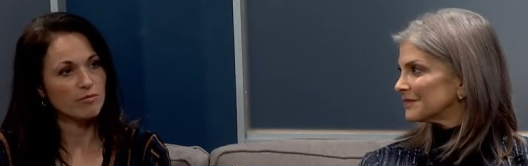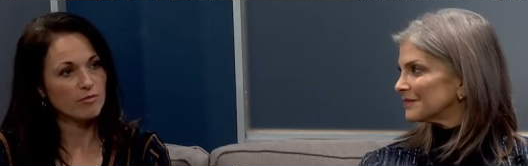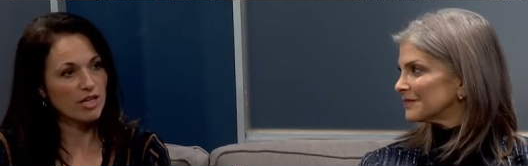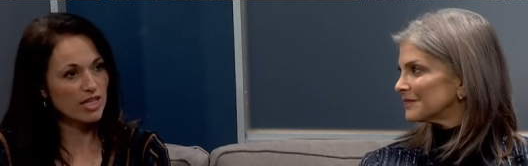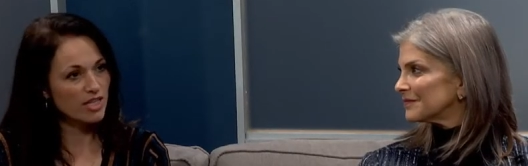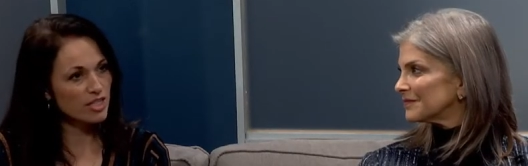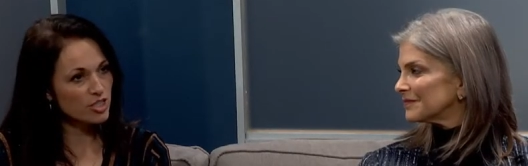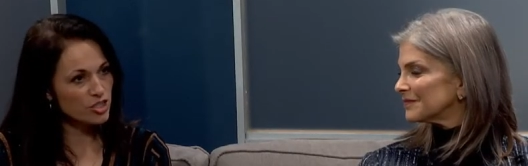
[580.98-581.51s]

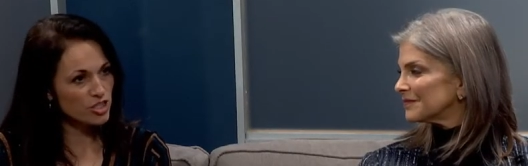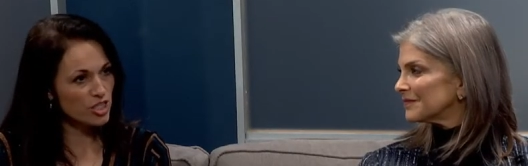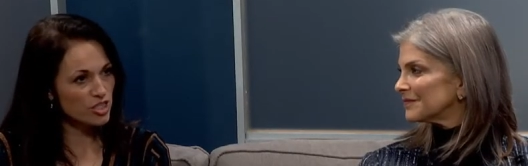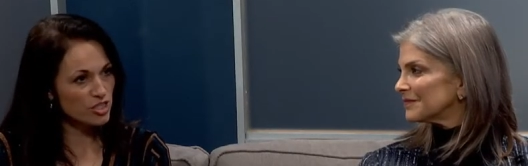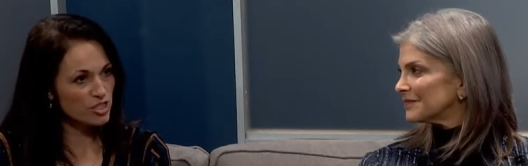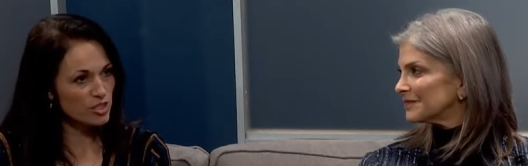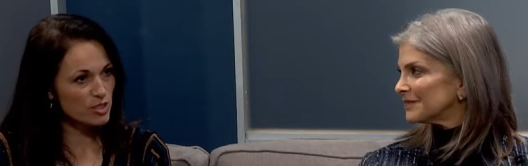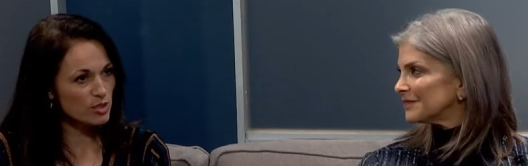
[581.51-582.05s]
Speaker 1: making these
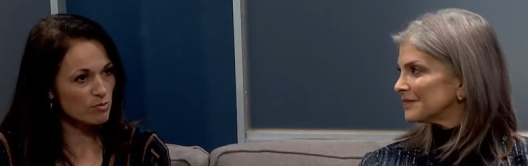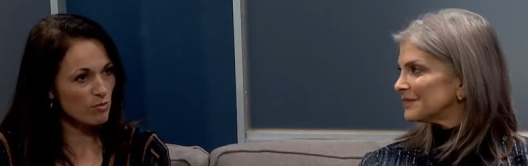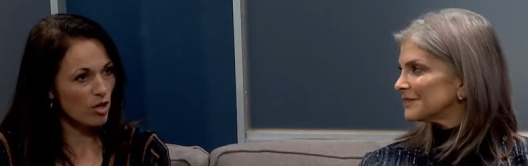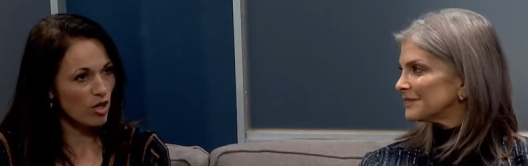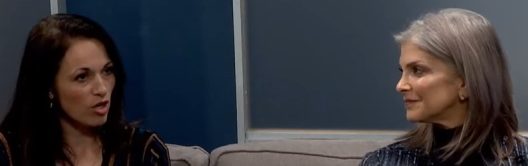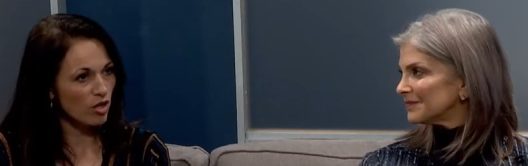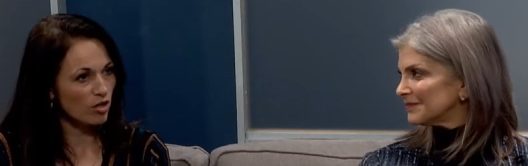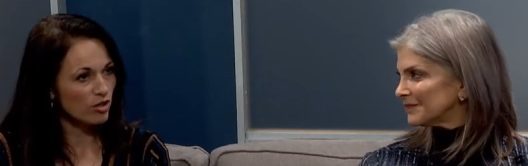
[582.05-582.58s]
changes
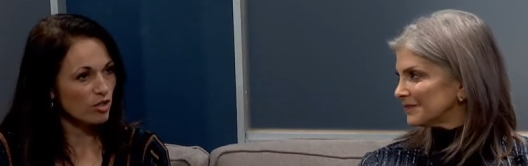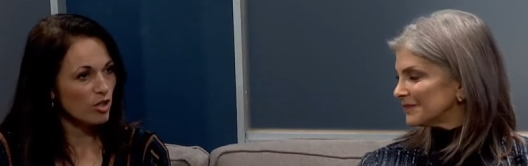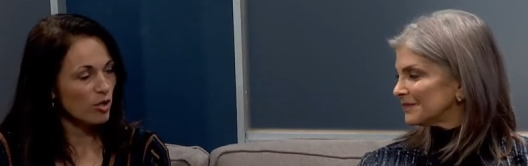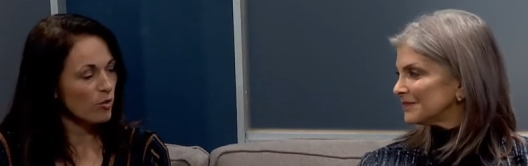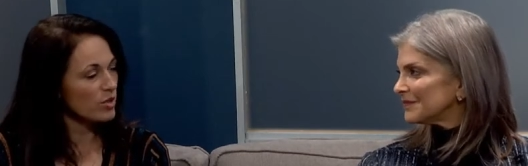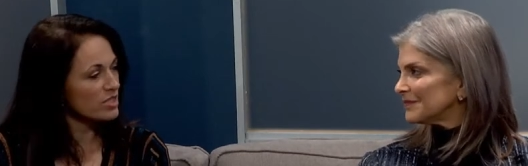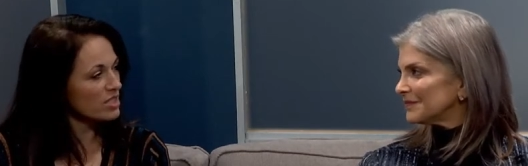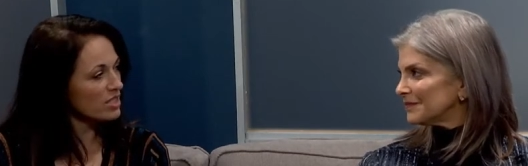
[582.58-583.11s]
small.
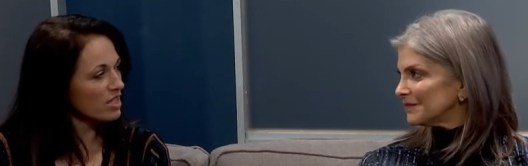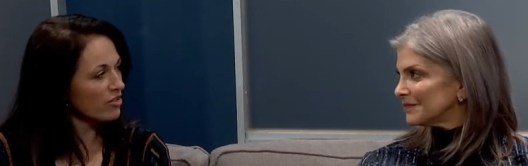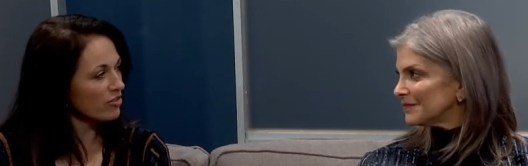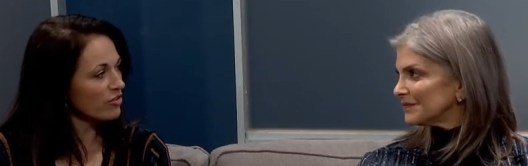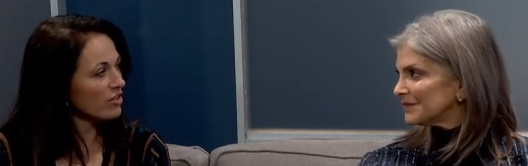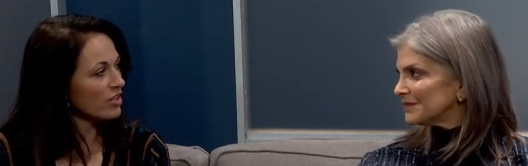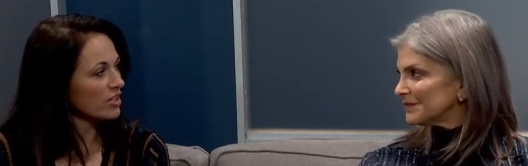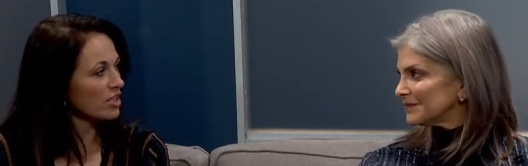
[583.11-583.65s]
What's another
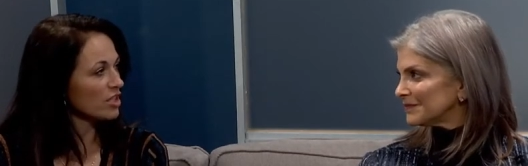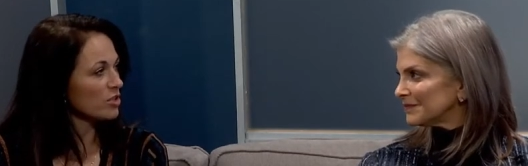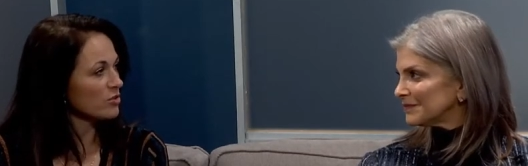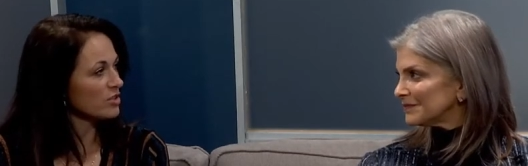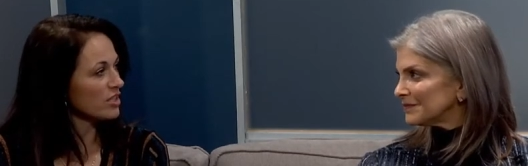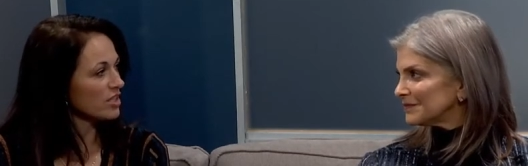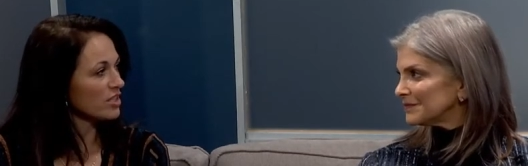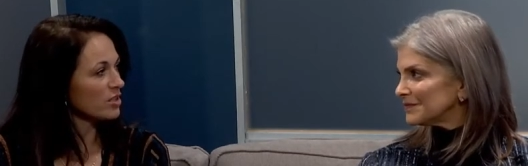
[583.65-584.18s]
thing that you
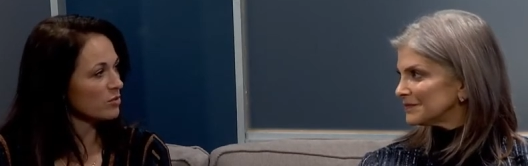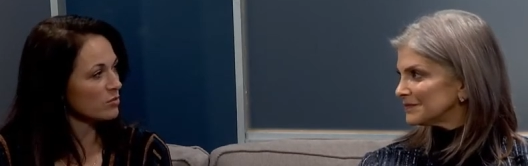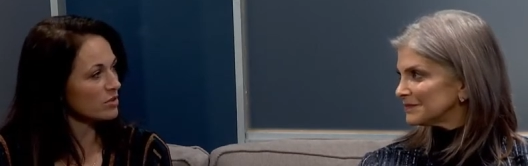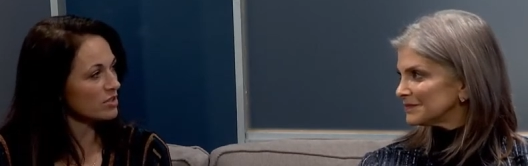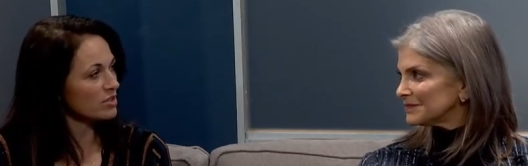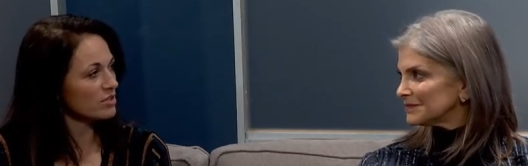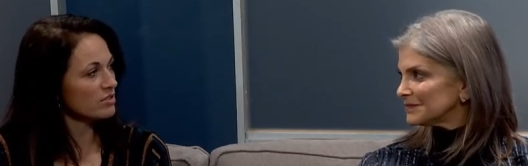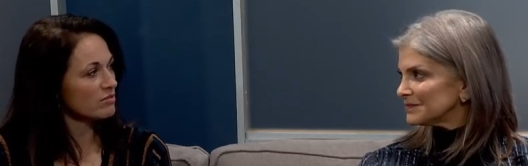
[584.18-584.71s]
did that
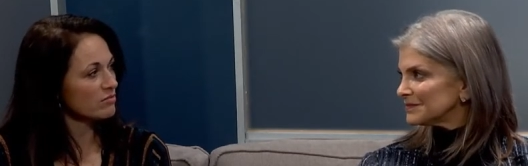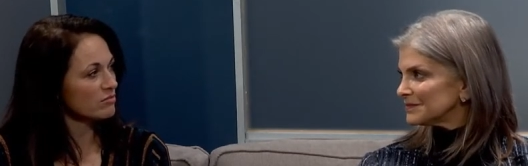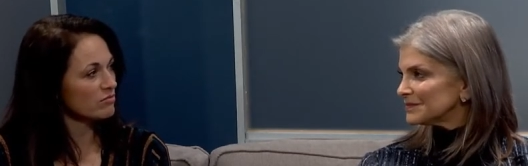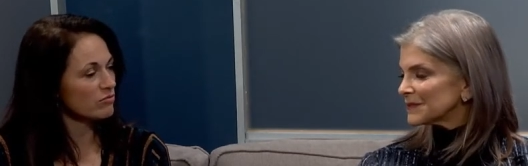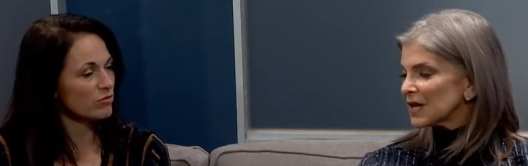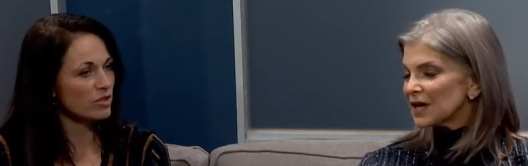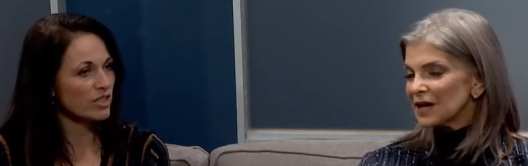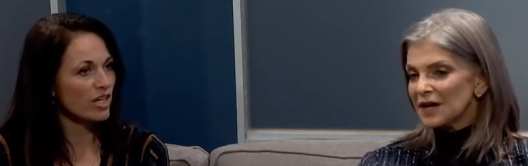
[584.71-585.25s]
was
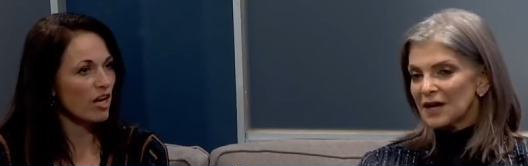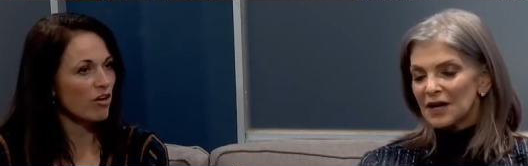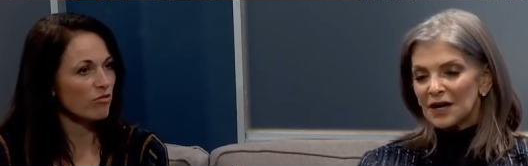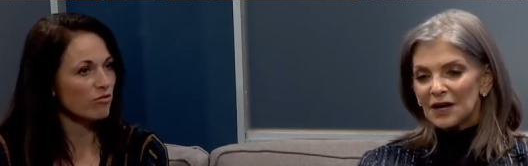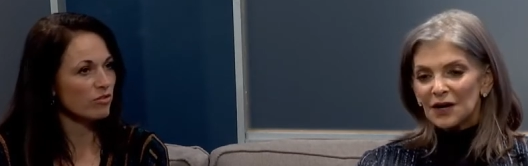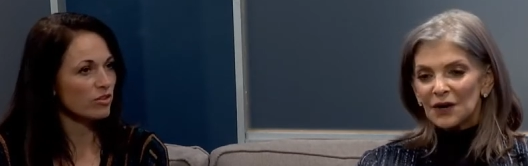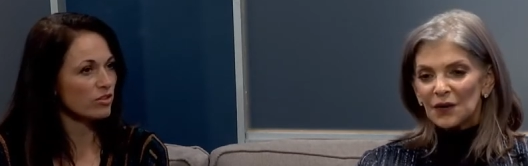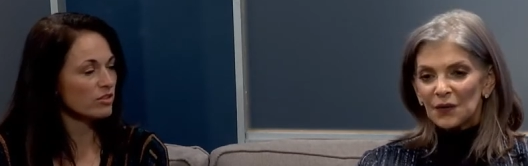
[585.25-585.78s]
really
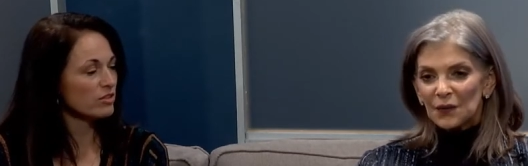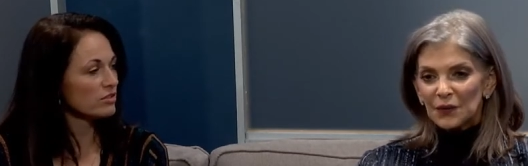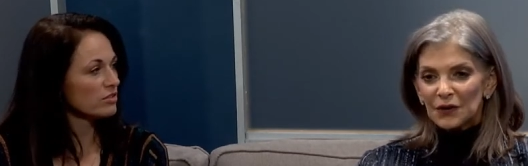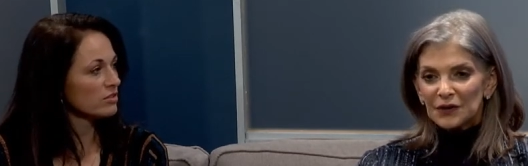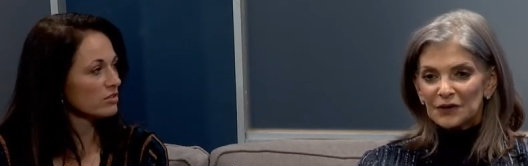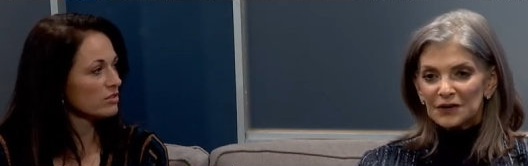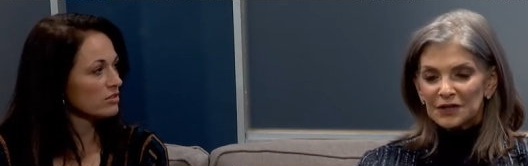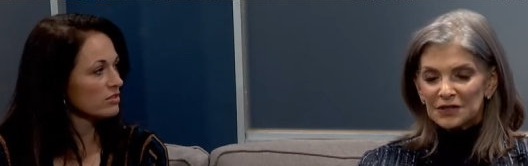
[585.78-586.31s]
helpful?
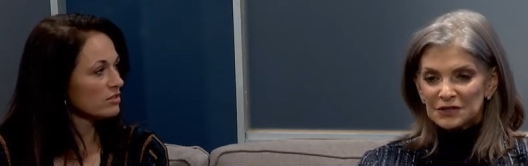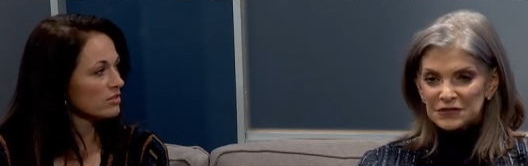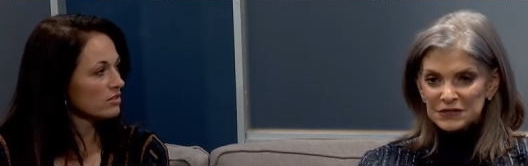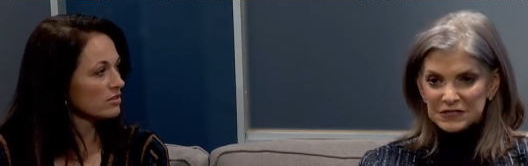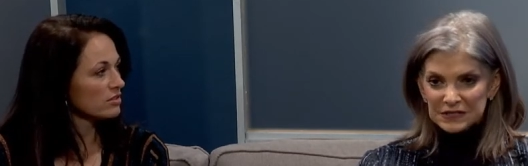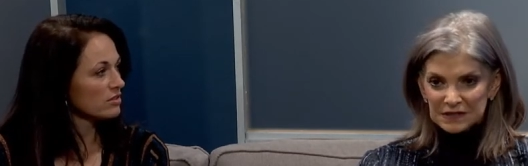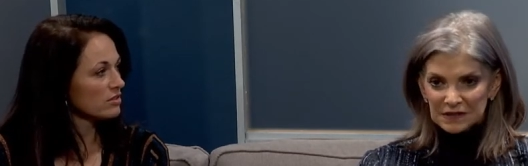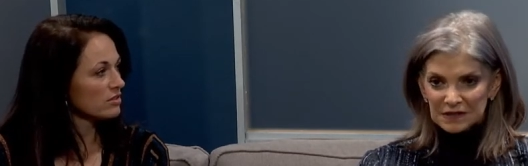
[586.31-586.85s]
Well,
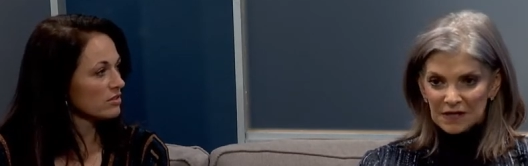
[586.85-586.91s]
interestingly,